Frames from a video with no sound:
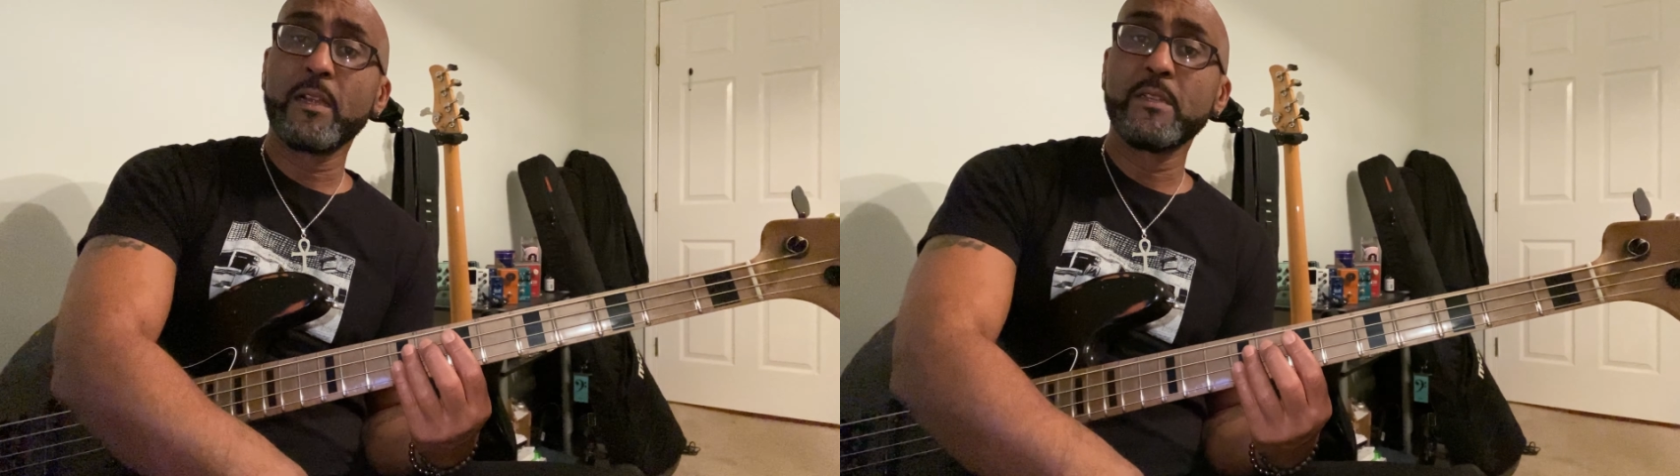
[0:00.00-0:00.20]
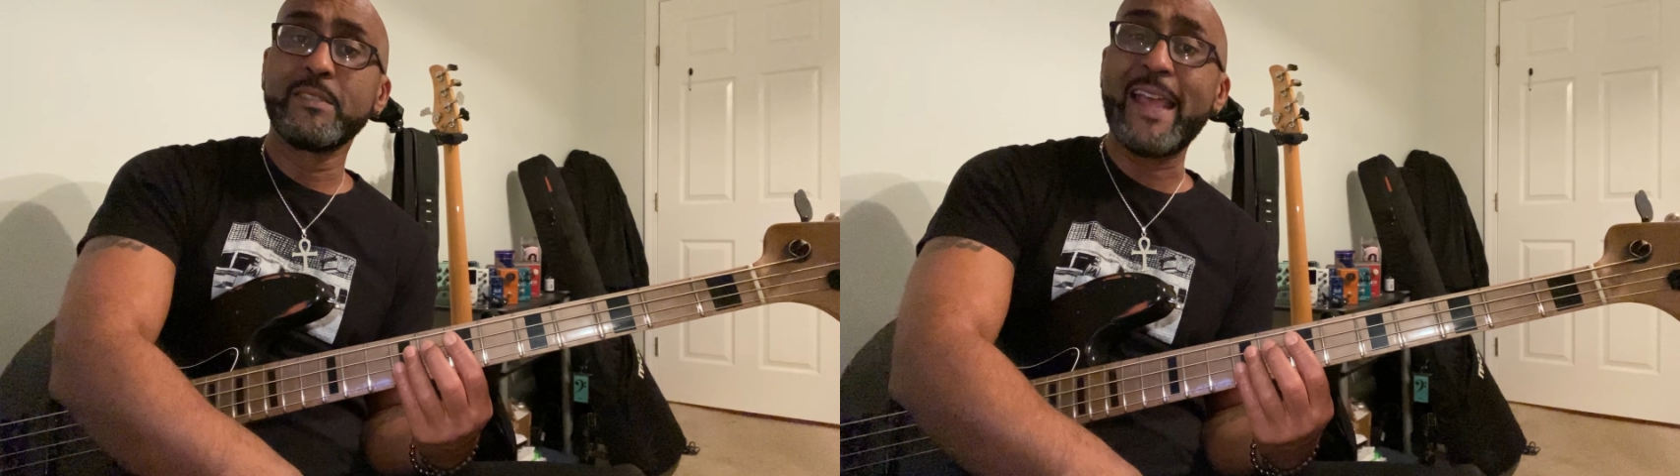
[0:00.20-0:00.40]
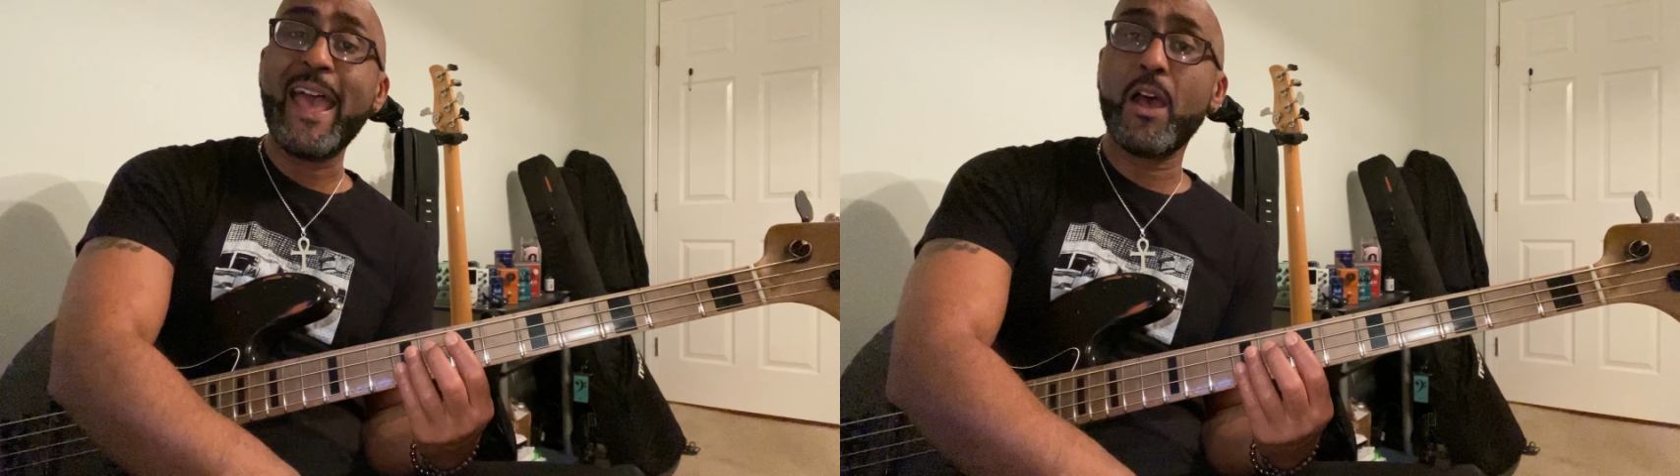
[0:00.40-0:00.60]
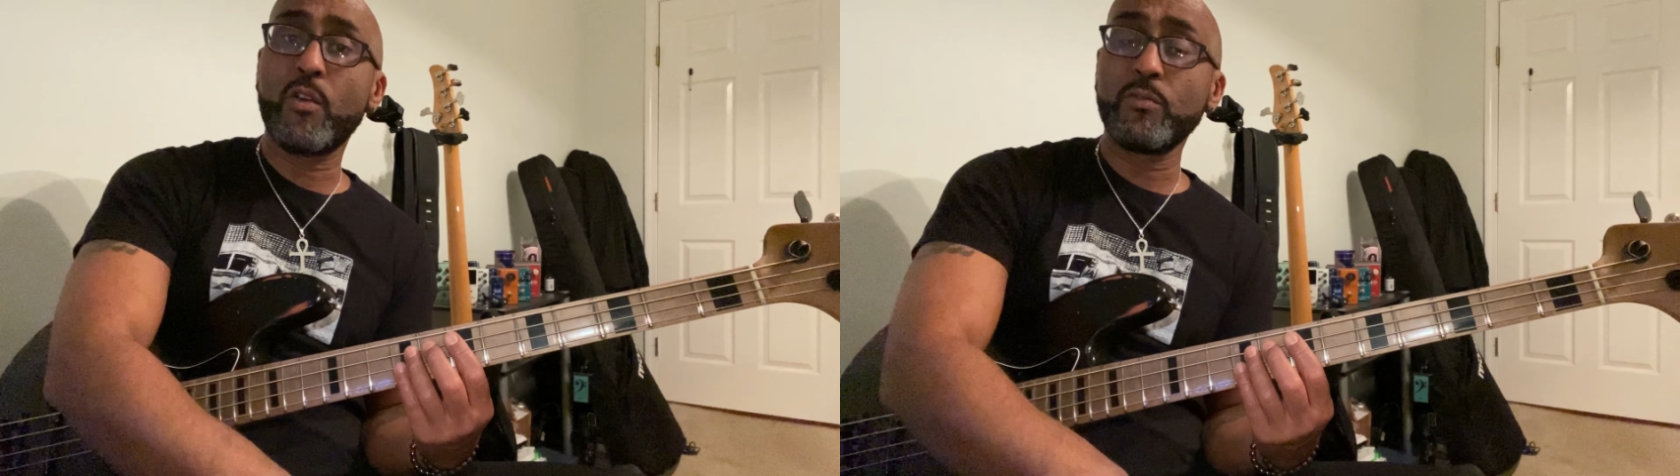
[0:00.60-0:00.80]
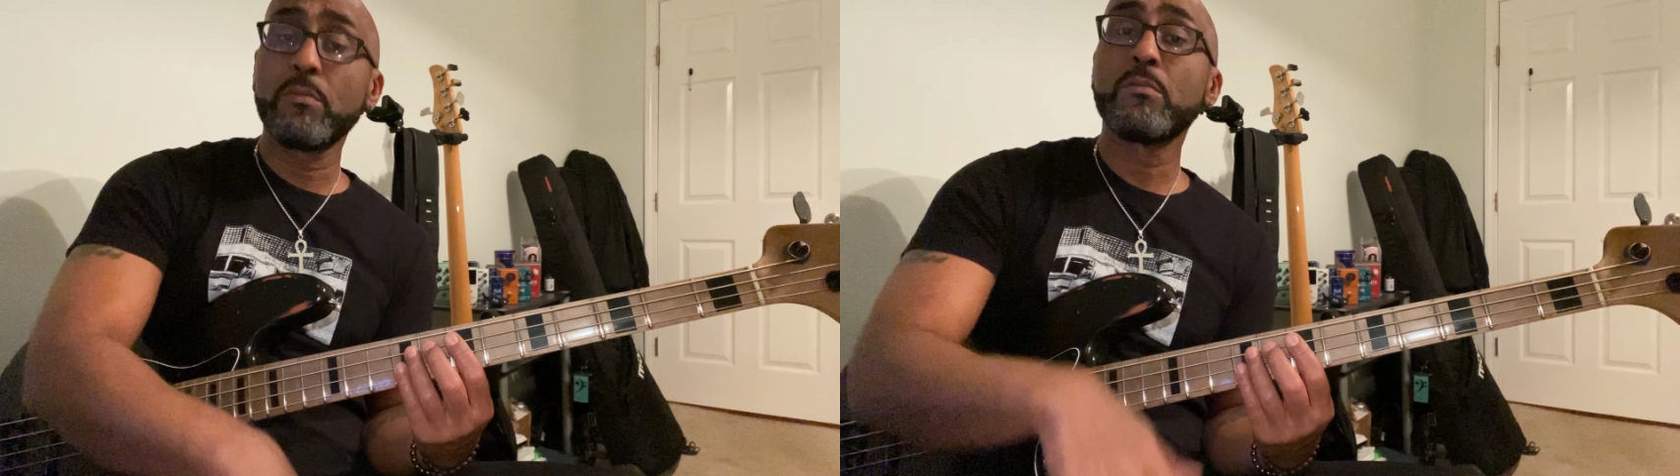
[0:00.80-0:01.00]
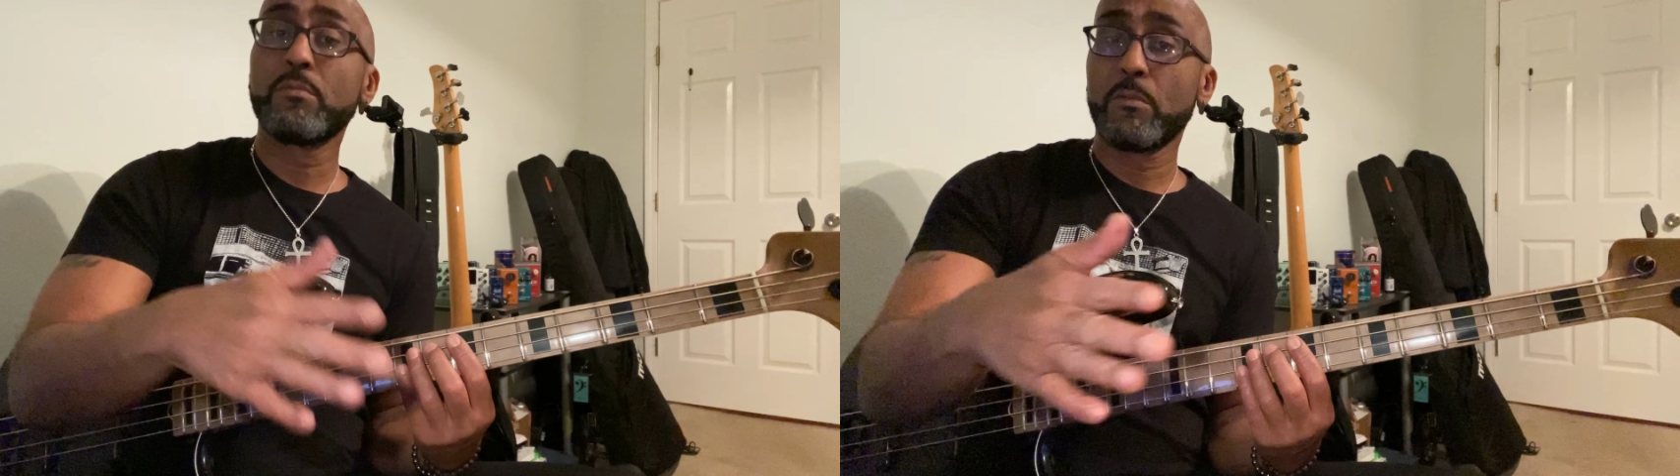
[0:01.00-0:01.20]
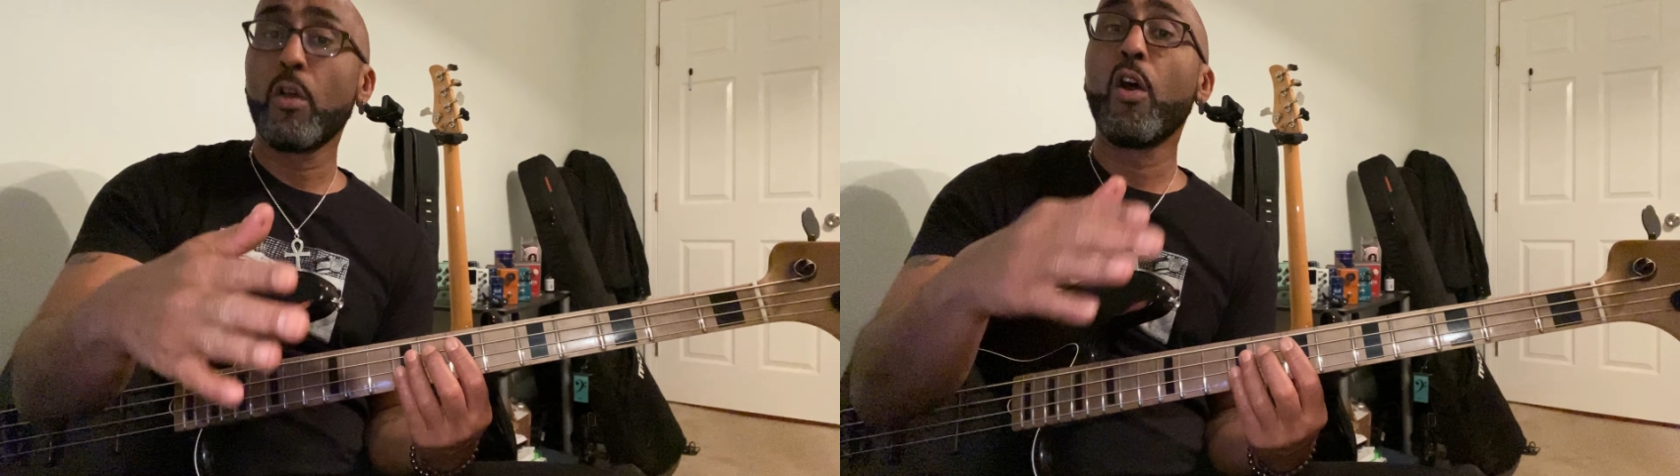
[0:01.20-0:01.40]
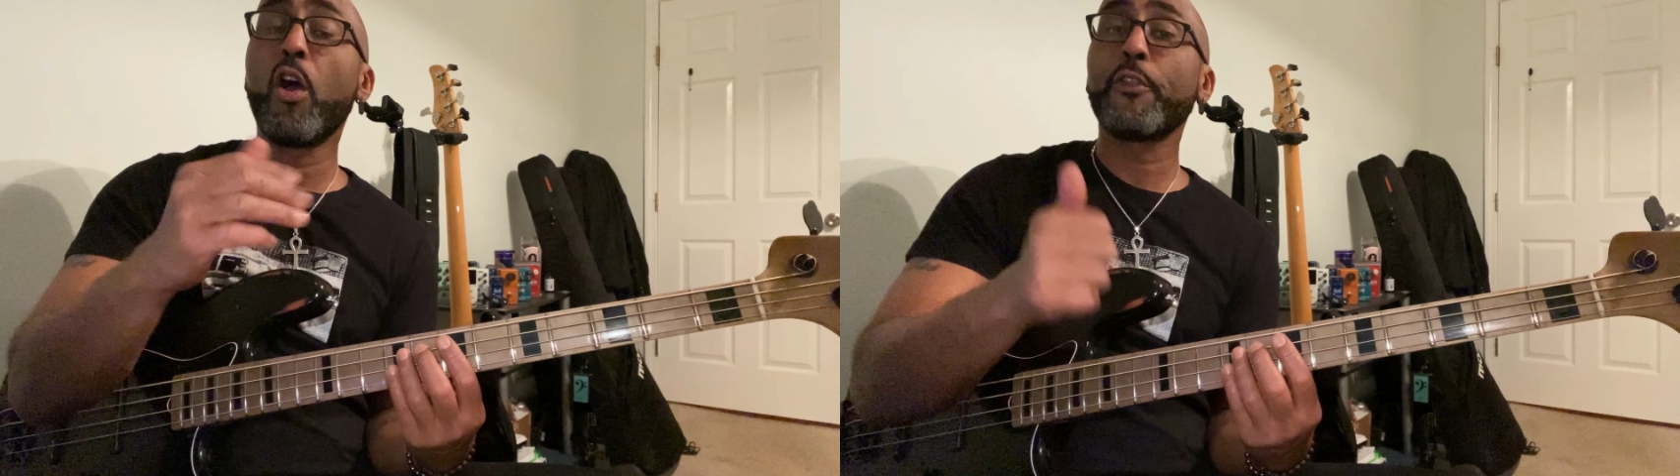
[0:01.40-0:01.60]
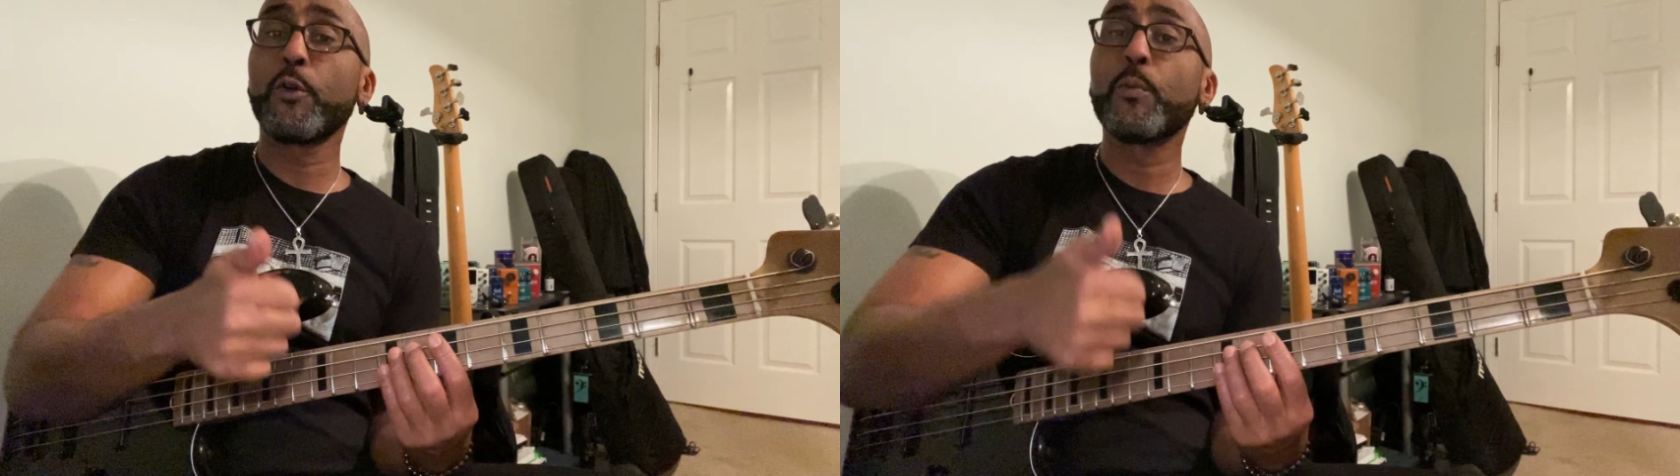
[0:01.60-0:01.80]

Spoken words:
down, although